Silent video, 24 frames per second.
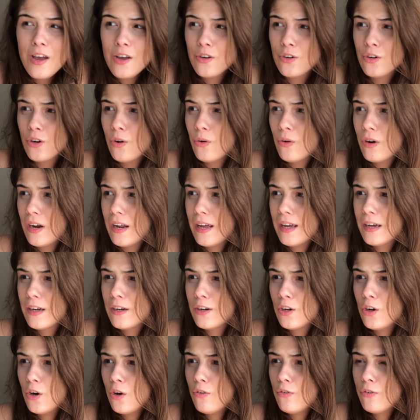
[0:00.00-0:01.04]
you know, or
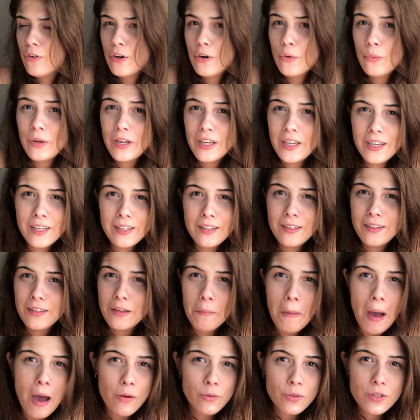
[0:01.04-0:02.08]
like go for a weekend in the
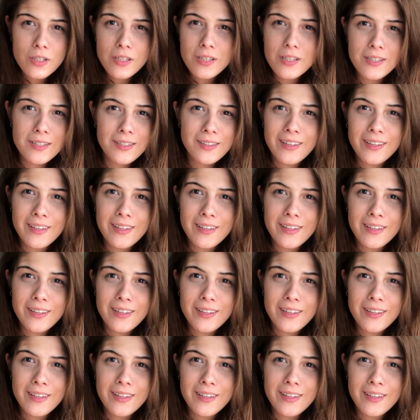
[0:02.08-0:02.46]
mountains,